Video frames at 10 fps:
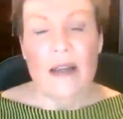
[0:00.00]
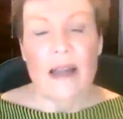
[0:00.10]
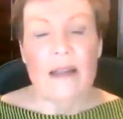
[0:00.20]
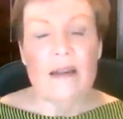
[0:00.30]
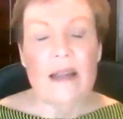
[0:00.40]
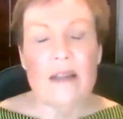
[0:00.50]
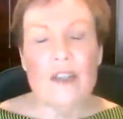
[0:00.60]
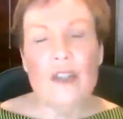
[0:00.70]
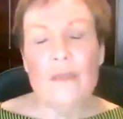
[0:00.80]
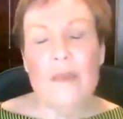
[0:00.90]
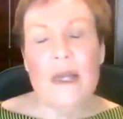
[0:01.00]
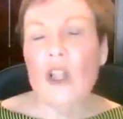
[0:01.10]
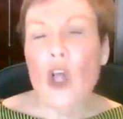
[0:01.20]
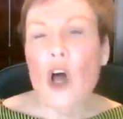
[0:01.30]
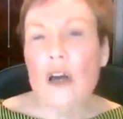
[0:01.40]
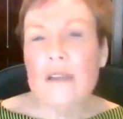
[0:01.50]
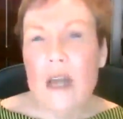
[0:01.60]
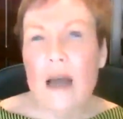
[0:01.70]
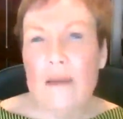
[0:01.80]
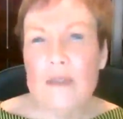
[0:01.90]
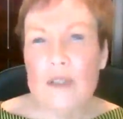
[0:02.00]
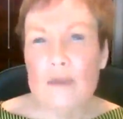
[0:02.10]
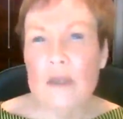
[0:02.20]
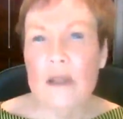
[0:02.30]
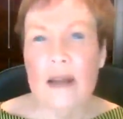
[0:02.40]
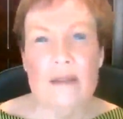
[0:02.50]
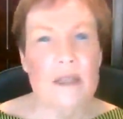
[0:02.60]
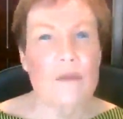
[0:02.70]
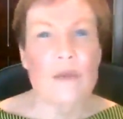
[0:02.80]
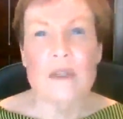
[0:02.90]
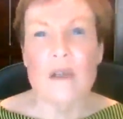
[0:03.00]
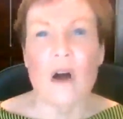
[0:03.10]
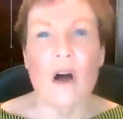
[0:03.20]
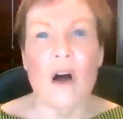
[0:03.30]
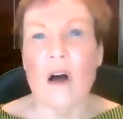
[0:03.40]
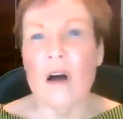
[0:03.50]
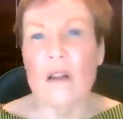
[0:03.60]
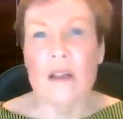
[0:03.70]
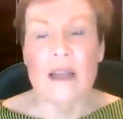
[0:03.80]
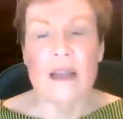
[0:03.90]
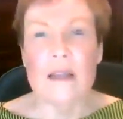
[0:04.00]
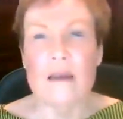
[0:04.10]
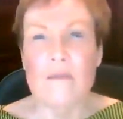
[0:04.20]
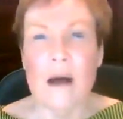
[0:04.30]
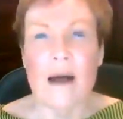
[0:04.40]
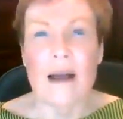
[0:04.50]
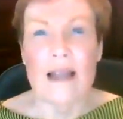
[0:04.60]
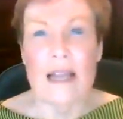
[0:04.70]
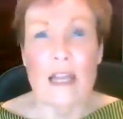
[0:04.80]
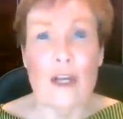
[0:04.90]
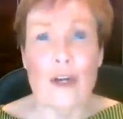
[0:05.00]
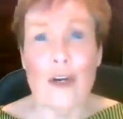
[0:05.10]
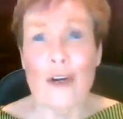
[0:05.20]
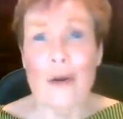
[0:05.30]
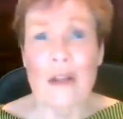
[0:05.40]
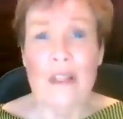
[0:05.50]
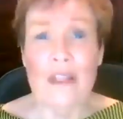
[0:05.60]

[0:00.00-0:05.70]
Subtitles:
And it took me a long time to realize it was all in my inner